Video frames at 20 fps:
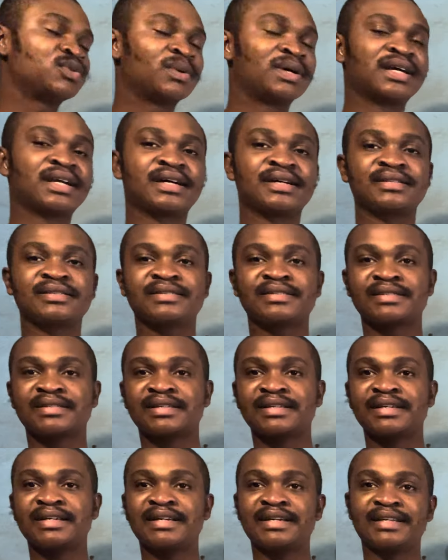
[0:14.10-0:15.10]
warrant,
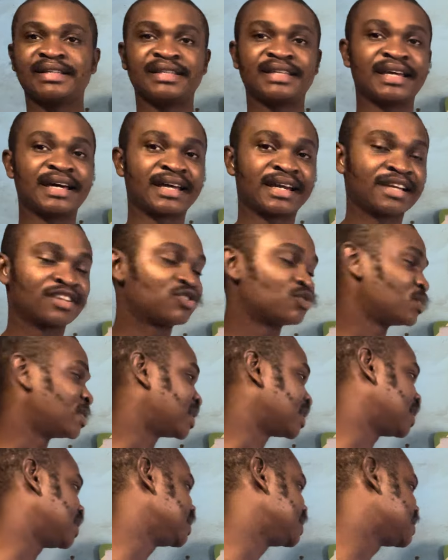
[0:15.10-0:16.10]
the arrest
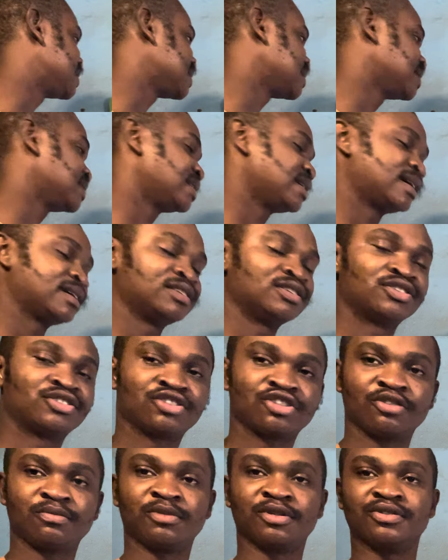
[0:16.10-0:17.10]
warrant, and the
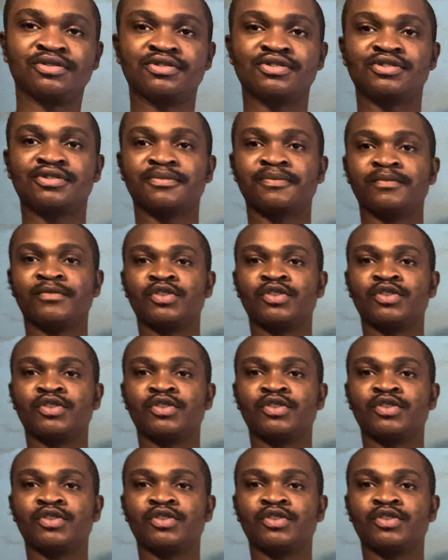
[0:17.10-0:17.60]
summons.